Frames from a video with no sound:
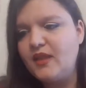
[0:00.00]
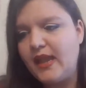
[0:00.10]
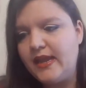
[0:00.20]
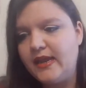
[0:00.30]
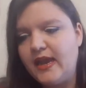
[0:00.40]

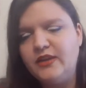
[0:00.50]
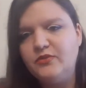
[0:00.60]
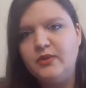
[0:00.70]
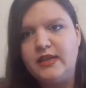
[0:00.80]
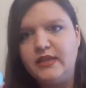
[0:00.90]
I don't
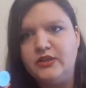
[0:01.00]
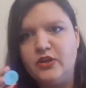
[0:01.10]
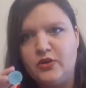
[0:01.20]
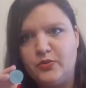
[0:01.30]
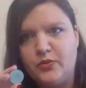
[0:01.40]
really
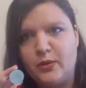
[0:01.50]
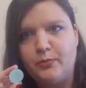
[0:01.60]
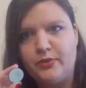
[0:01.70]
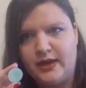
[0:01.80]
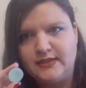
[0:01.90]
know what
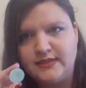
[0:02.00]
brand